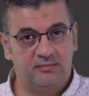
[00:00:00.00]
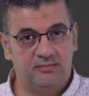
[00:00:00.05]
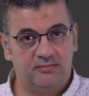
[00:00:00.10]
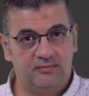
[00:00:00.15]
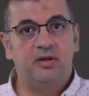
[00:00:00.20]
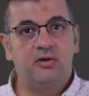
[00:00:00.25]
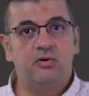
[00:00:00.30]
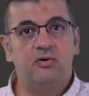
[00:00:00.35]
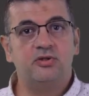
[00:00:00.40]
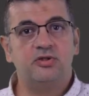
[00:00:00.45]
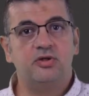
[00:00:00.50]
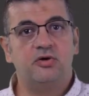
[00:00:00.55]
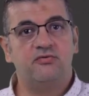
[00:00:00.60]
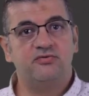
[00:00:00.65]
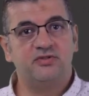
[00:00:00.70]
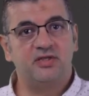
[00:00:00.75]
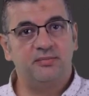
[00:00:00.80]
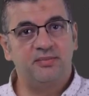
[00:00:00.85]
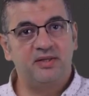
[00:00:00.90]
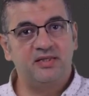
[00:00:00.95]
Because
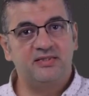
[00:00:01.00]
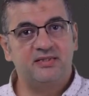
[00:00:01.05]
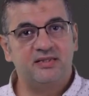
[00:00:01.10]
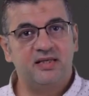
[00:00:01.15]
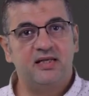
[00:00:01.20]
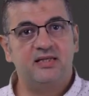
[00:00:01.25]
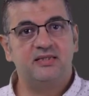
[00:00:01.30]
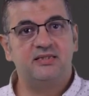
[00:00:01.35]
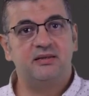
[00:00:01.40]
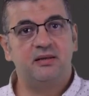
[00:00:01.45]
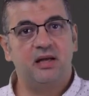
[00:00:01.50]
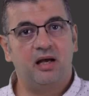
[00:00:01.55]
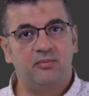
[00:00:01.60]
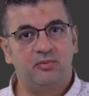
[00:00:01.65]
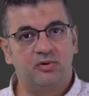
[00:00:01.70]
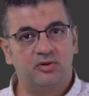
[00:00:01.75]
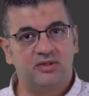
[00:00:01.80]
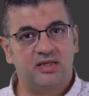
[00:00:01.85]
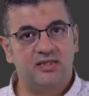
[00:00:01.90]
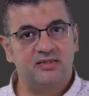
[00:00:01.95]
of the bit sales
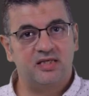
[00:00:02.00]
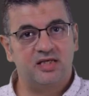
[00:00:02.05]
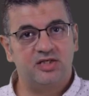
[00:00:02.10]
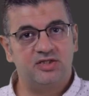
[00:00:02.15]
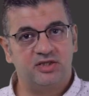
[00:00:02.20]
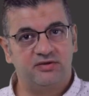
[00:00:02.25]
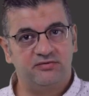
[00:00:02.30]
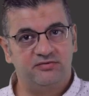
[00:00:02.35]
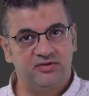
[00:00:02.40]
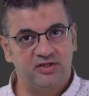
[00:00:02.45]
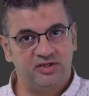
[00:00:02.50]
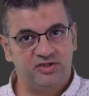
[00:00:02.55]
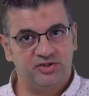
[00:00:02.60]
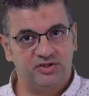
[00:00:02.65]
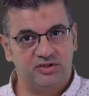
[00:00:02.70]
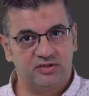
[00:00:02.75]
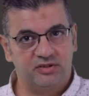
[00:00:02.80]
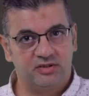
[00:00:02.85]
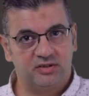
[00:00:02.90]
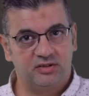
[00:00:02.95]
amortization
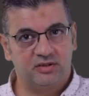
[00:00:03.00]
feature,